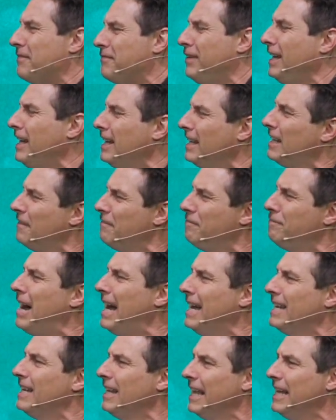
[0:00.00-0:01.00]
feeling of
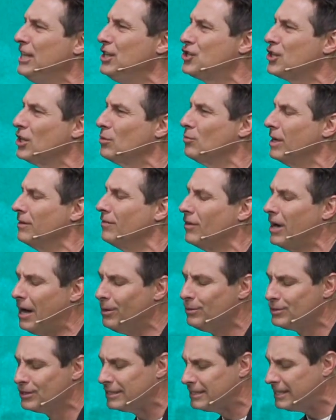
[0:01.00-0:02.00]
violation. Whenever I
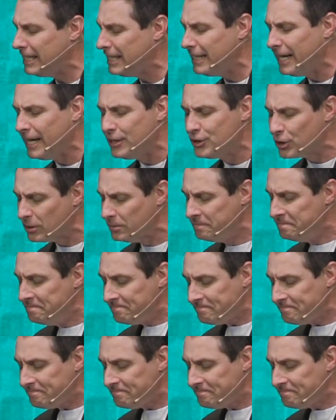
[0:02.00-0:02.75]
was a teenager,